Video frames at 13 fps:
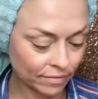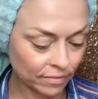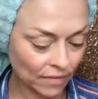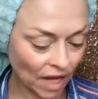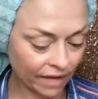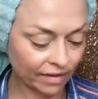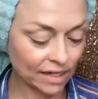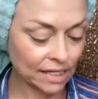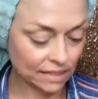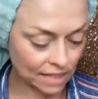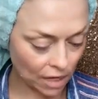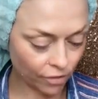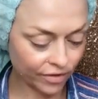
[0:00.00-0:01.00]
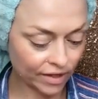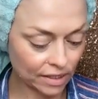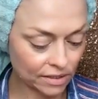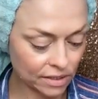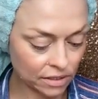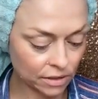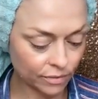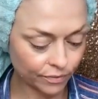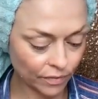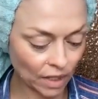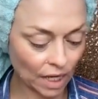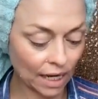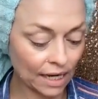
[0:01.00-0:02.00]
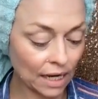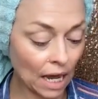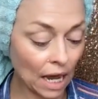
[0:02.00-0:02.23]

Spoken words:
I think it's healthiest, okay?